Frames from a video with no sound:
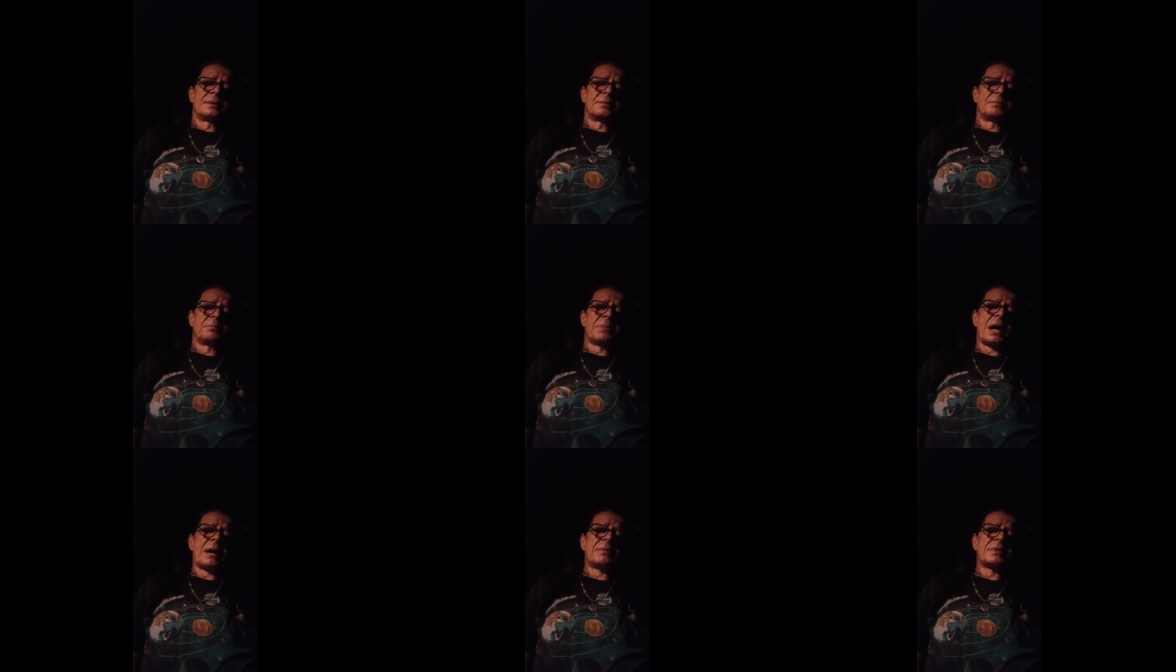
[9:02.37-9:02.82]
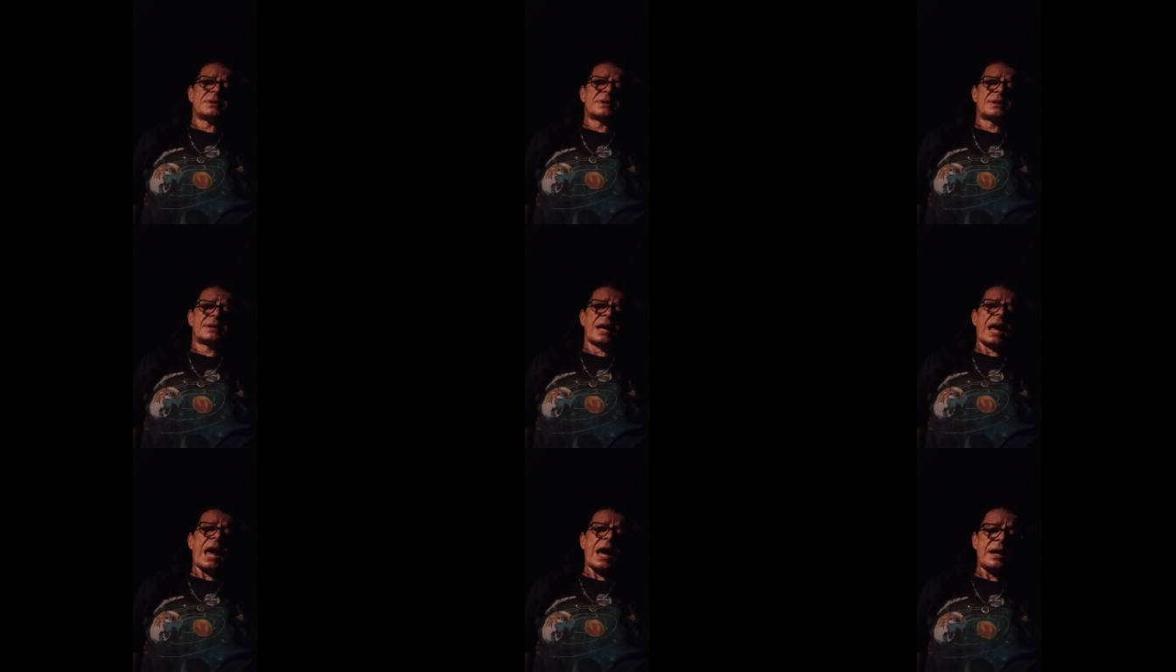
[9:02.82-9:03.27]

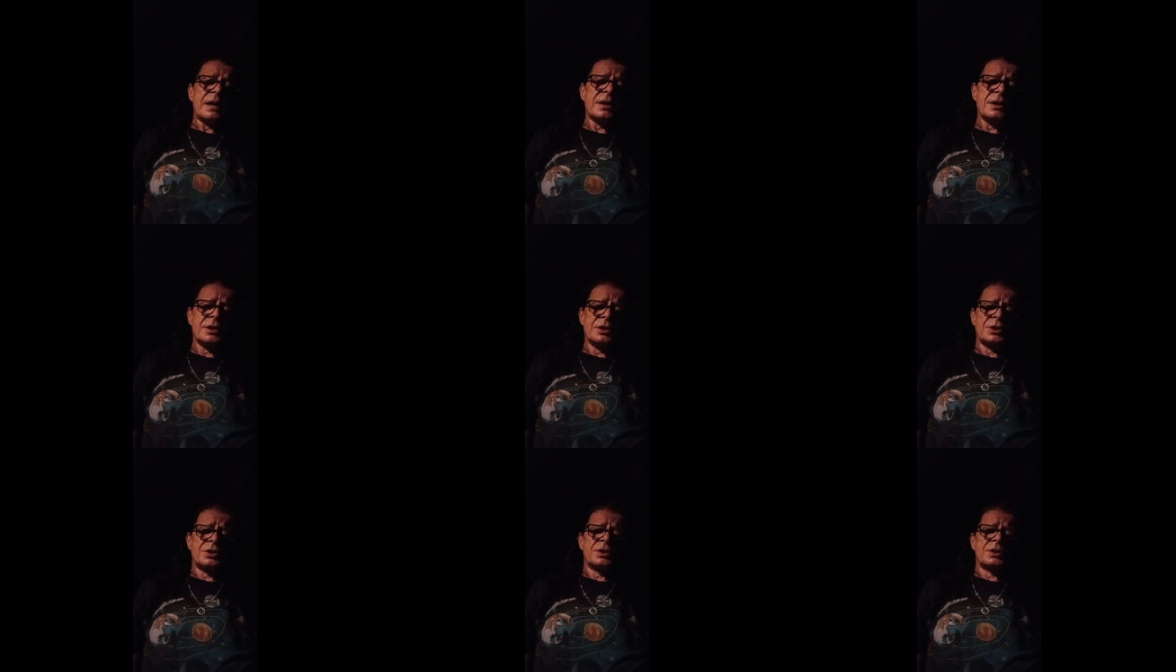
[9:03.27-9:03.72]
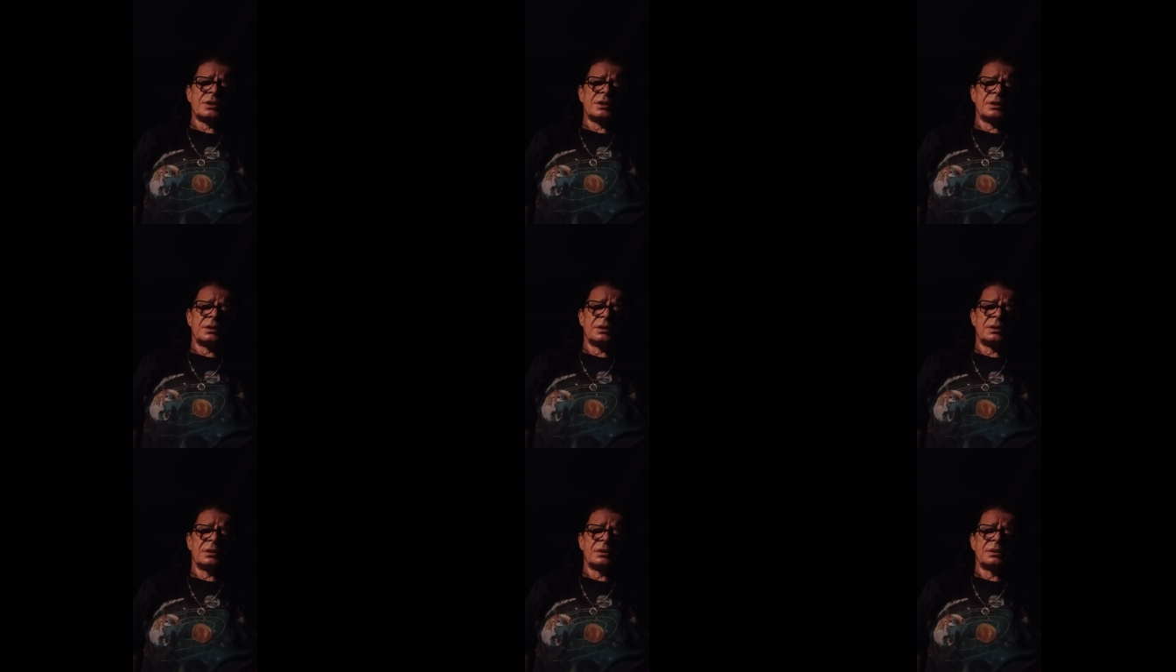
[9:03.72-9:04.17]
Baba's energy
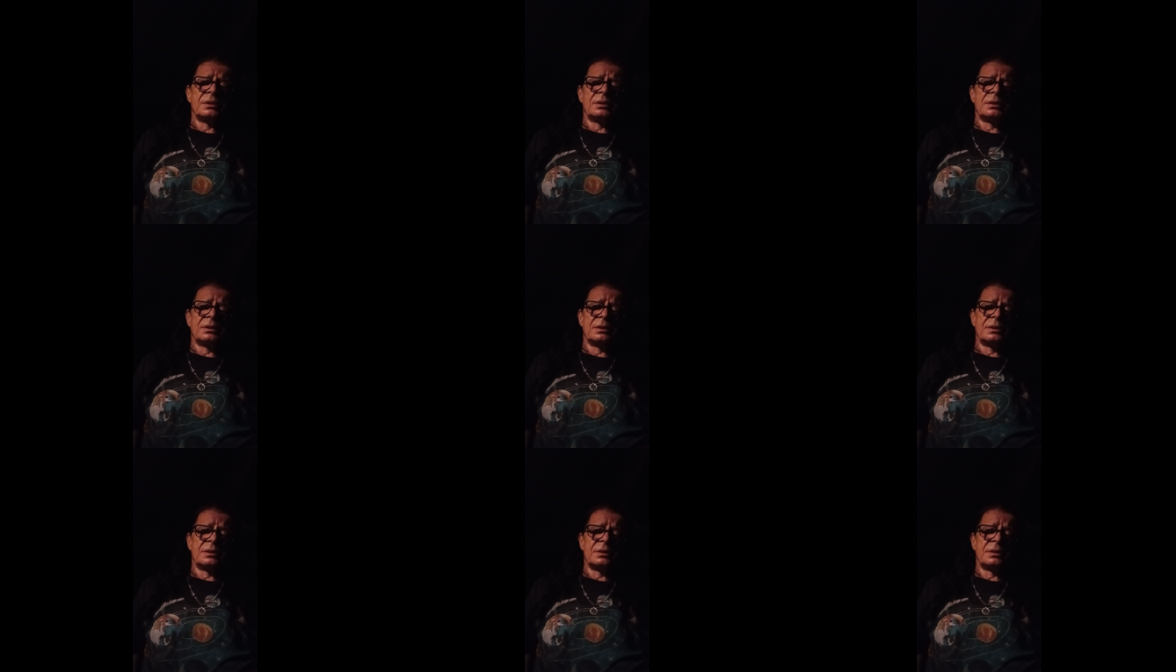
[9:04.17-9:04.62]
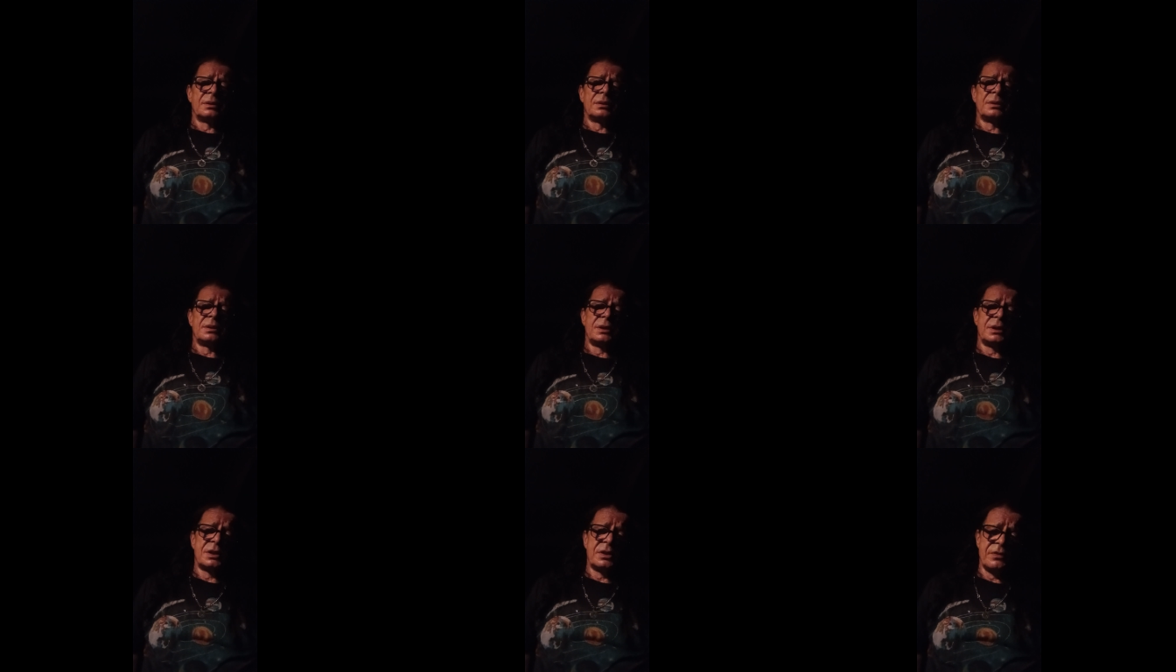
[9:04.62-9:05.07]

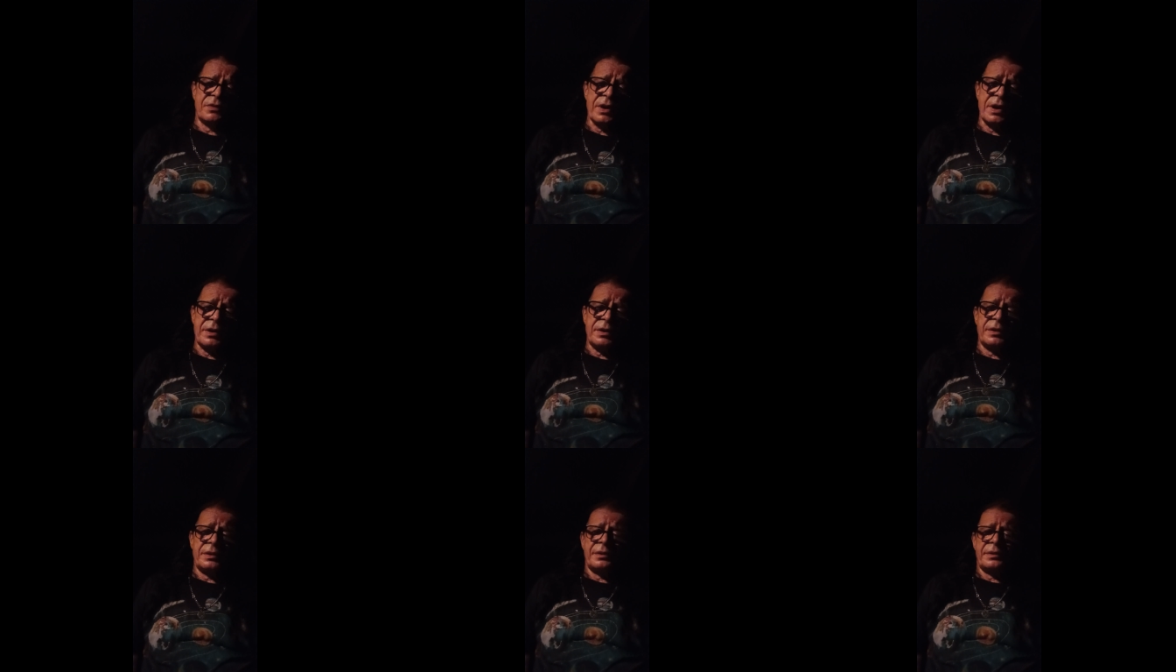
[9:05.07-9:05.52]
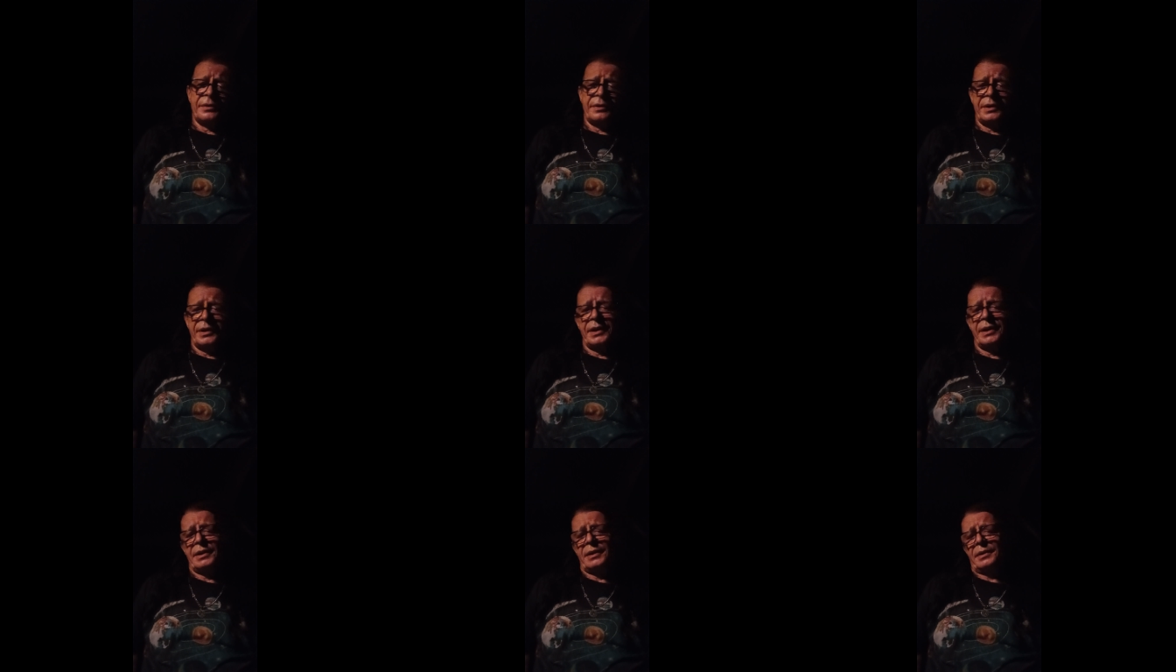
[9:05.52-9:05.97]
is very
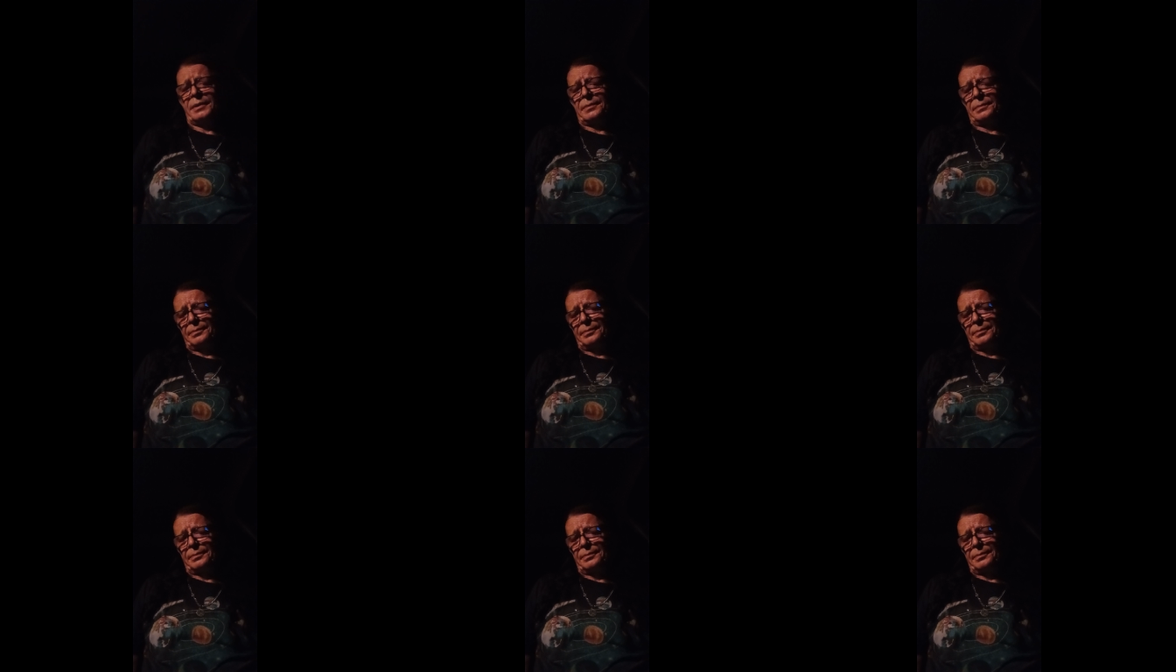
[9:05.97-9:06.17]
real.